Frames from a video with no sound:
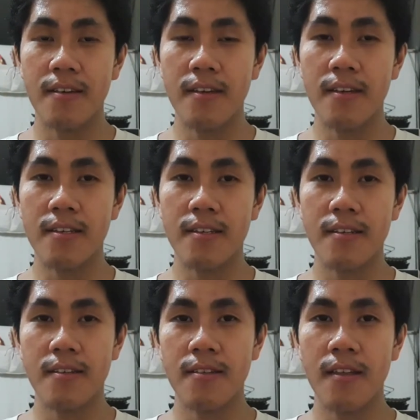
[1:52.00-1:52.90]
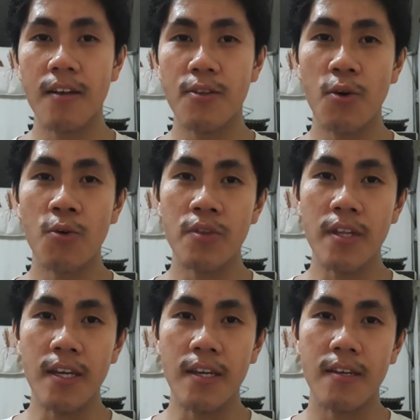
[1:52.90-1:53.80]
it's not
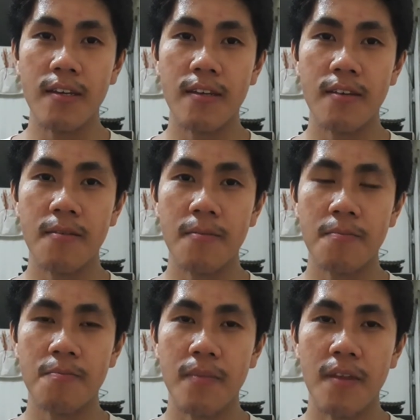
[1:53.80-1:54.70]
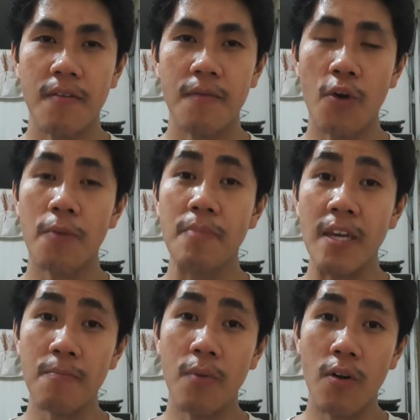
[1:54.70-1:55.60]
only for
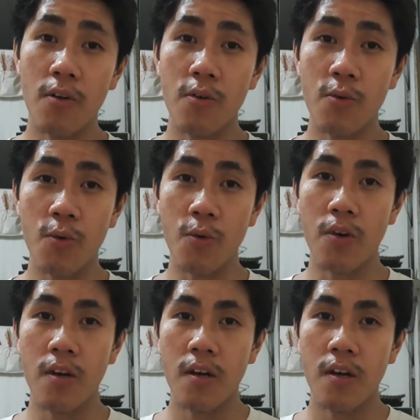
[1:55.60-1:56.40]
people who